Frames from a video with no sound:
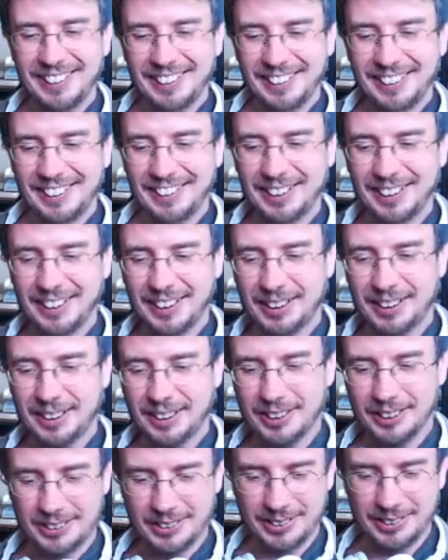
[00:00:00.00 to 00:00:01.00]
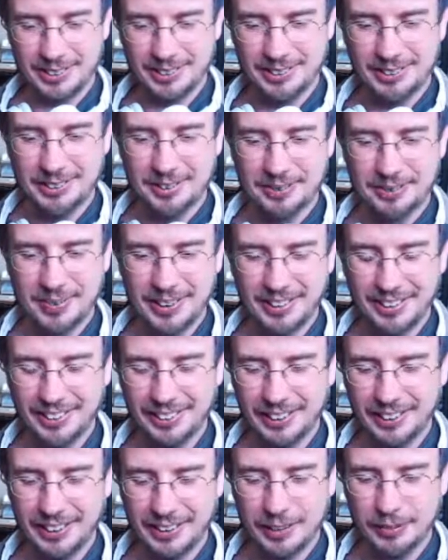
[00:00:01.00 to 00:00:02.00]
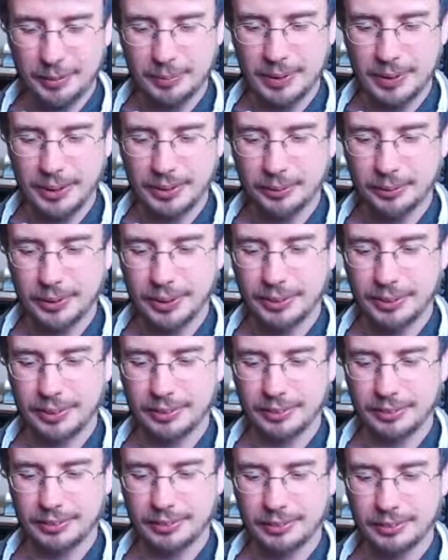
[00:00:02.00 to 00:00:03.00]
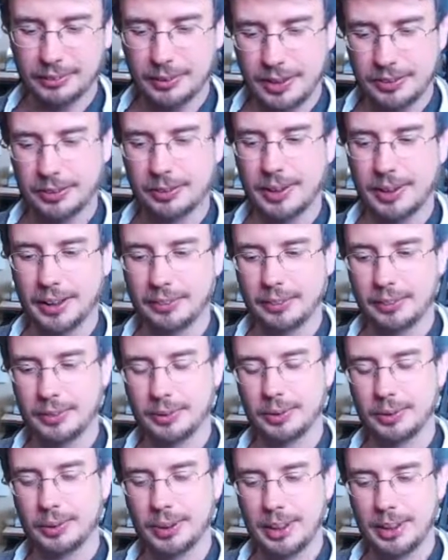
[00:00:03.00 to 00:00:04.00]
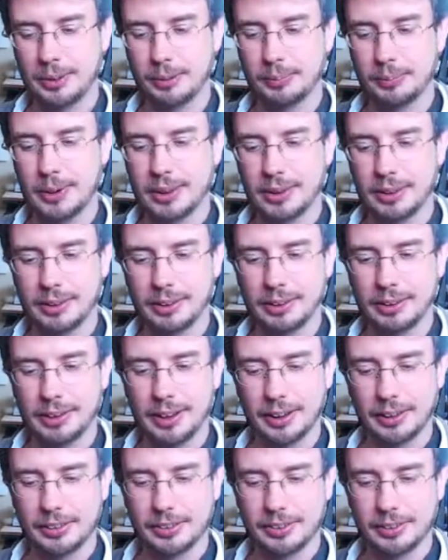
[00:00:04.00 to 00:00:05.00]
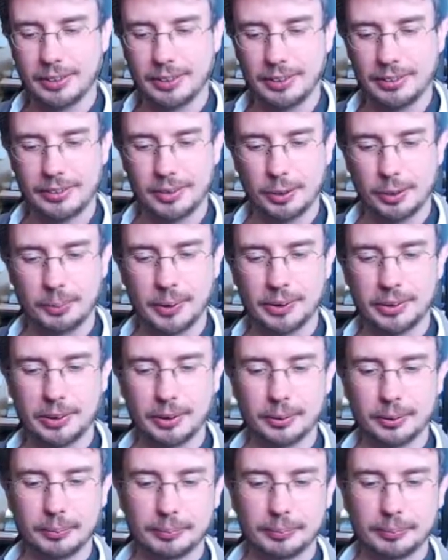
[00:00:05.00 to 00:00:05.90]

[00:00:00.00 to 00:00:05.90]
Oh, awesome. Alright, never mind. We can resurrect and do it again immediately next turn. It's no big deal.